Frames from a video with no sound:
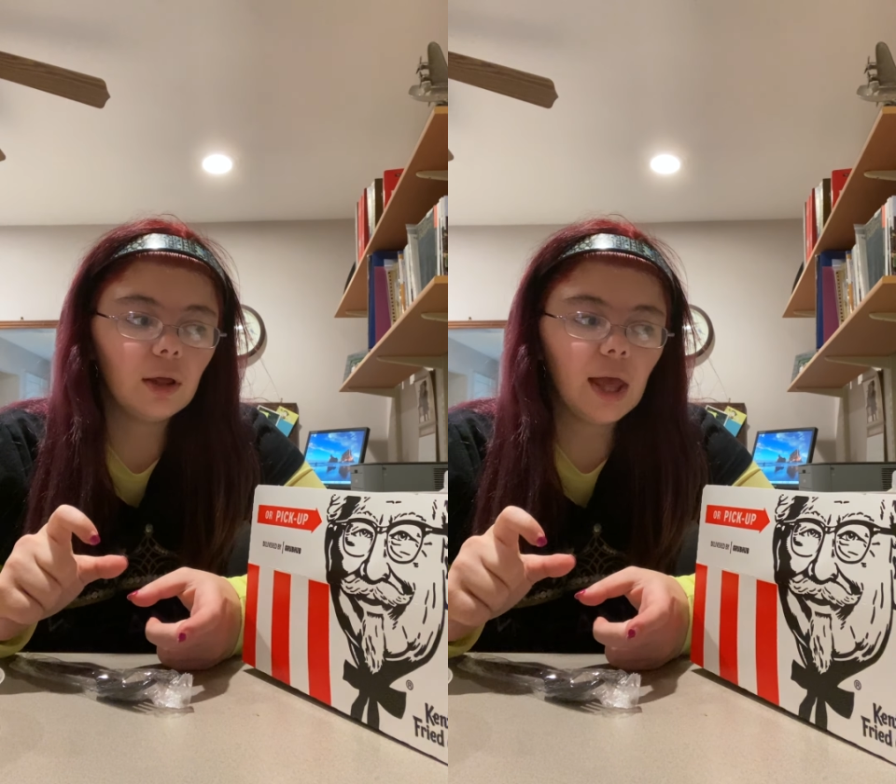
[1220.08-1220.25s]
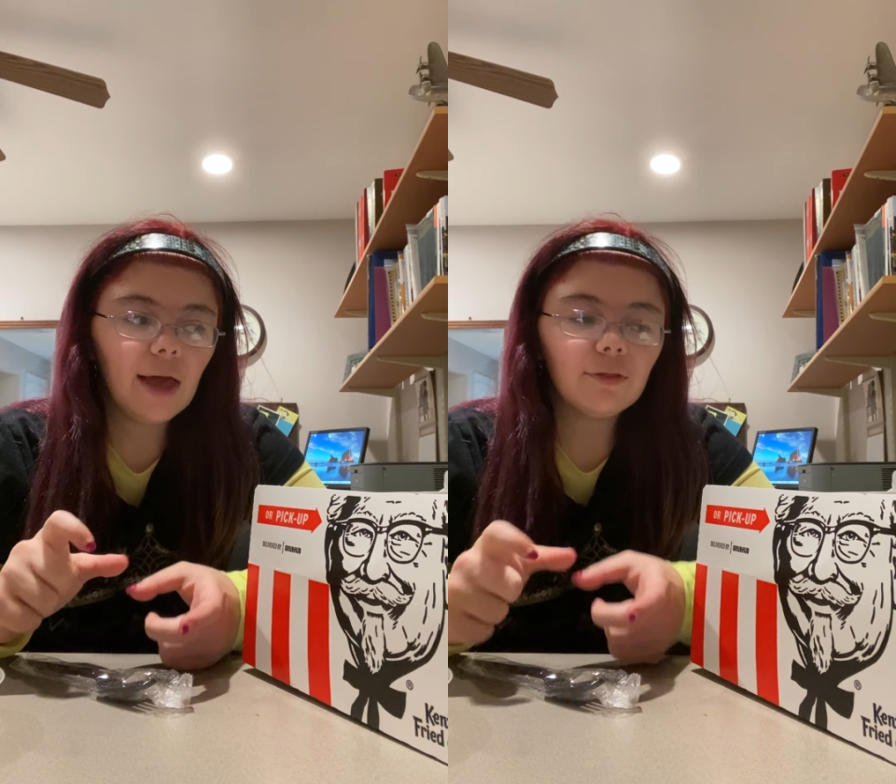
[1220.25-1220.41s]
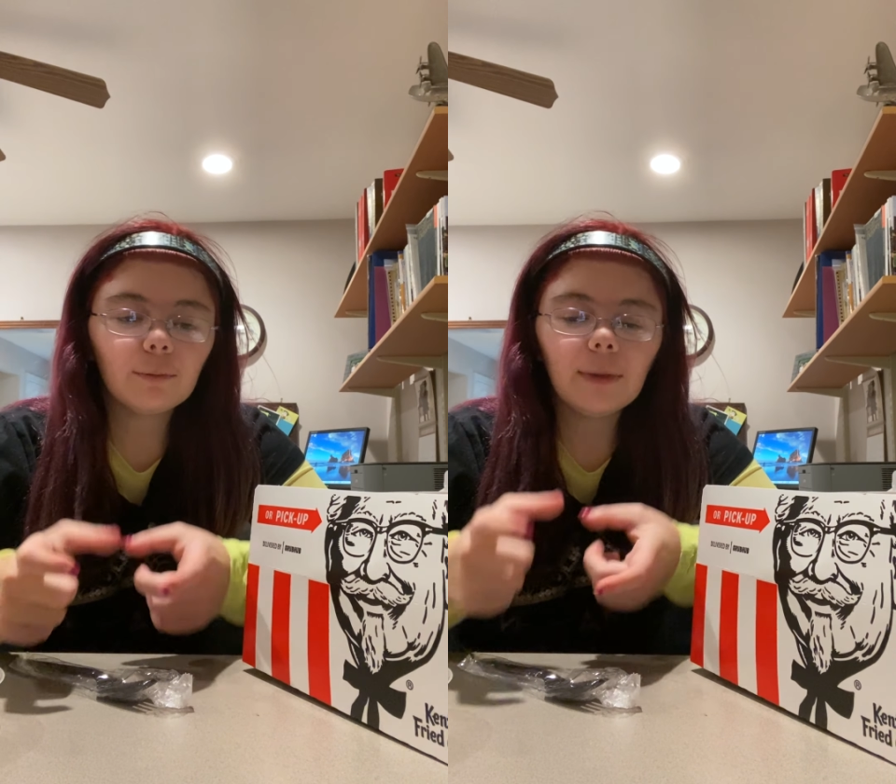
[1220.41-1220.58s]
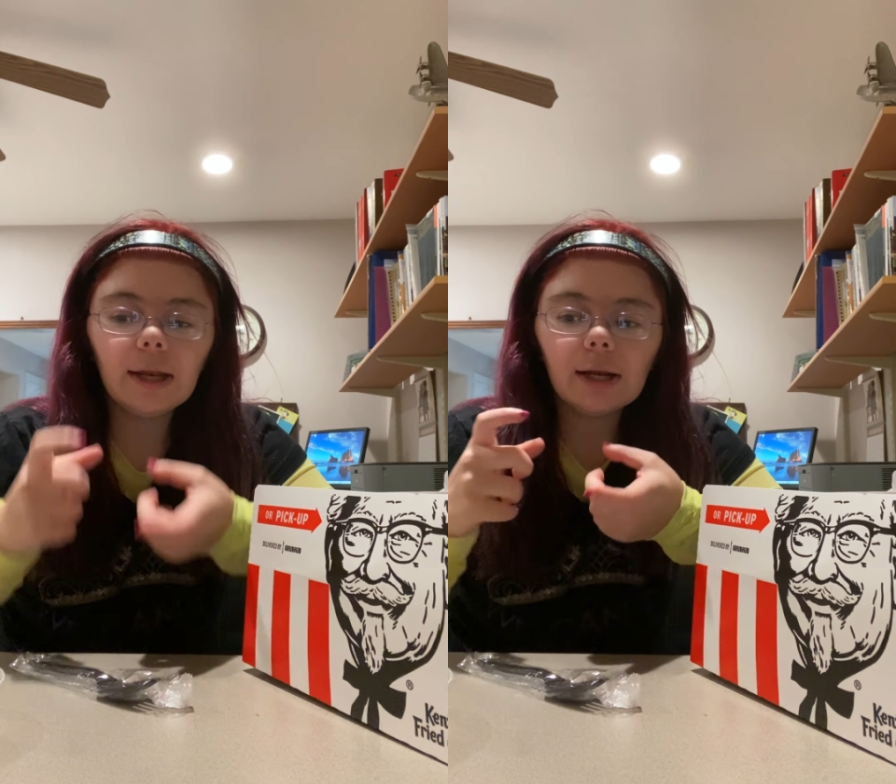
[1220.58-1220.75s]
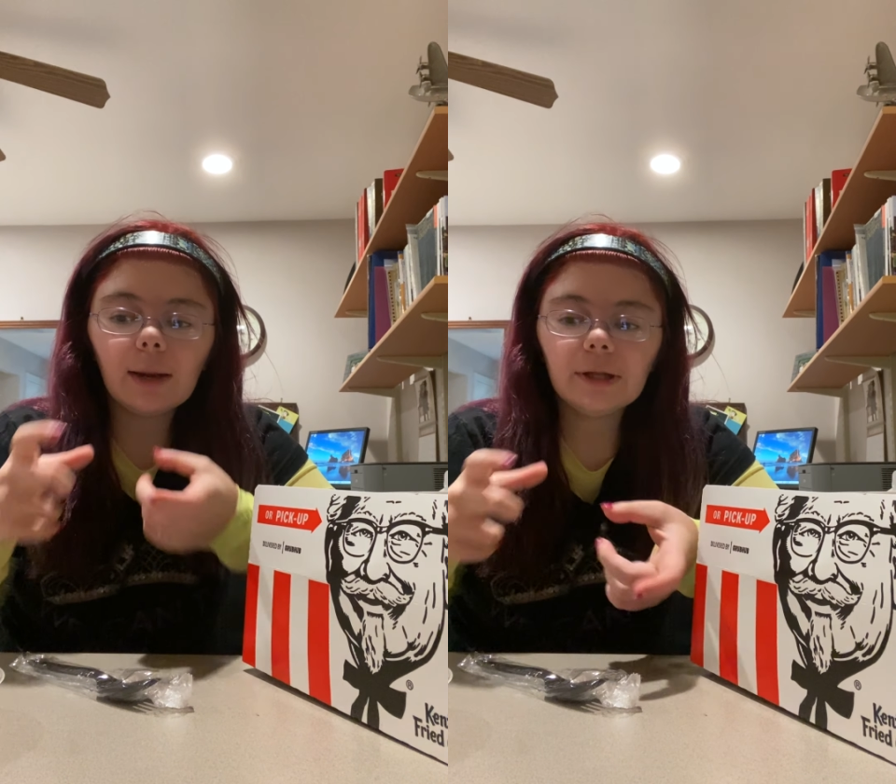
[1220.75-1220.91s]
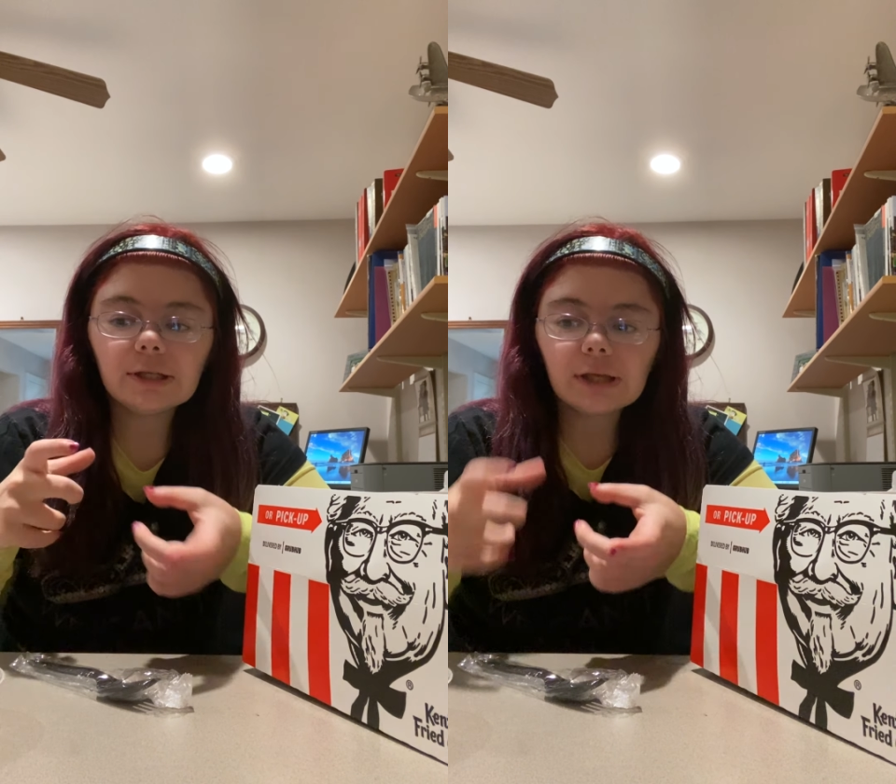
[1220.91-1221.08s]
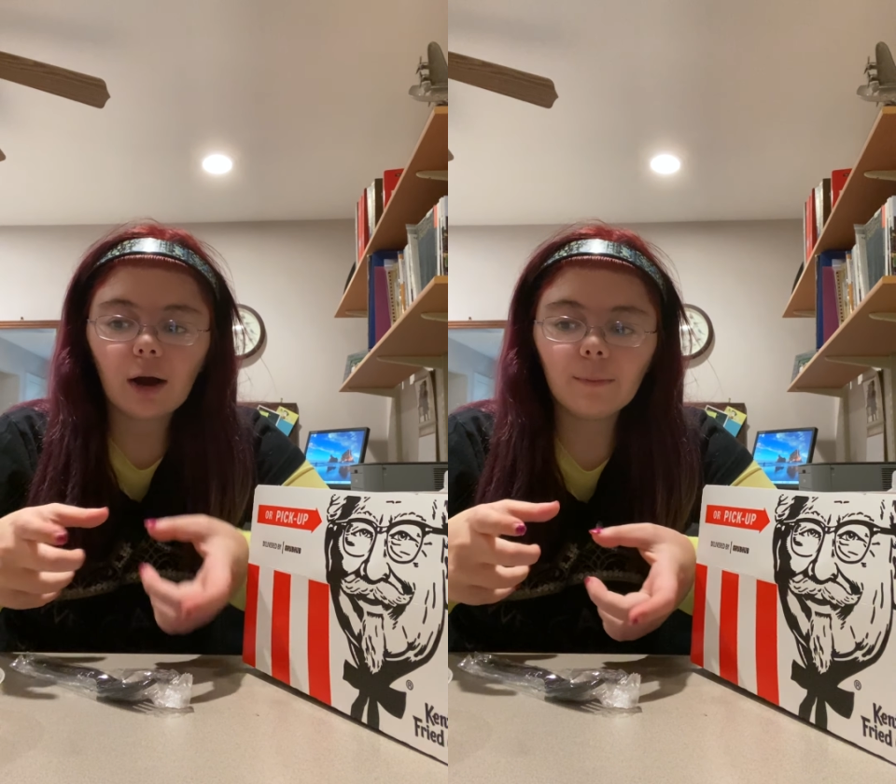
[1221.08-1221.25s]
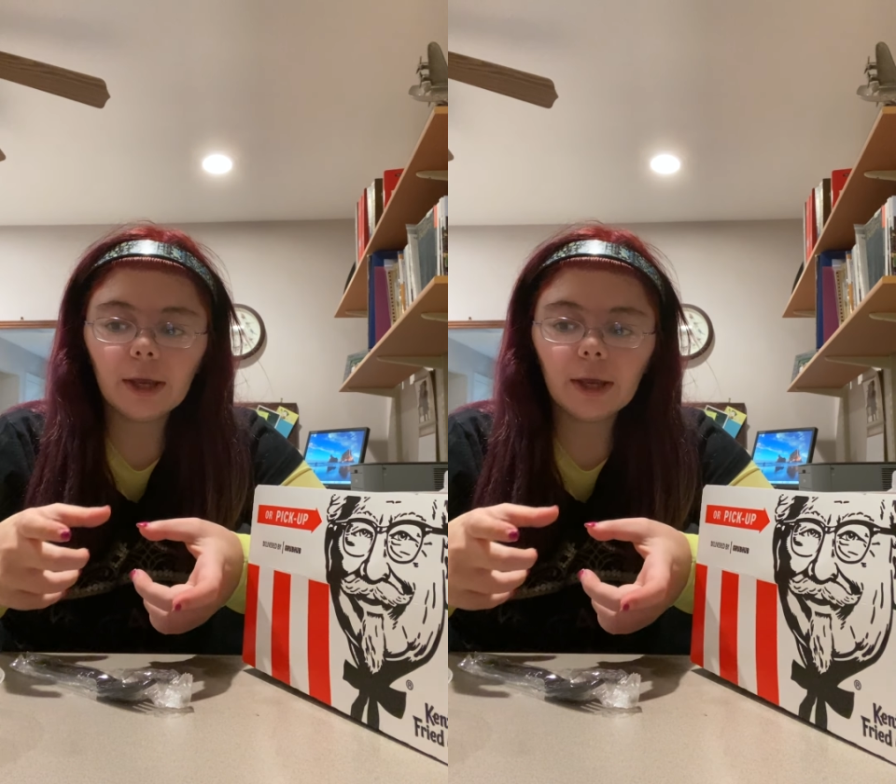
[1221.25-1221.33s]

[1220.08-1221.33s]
And they're made in a pizzelle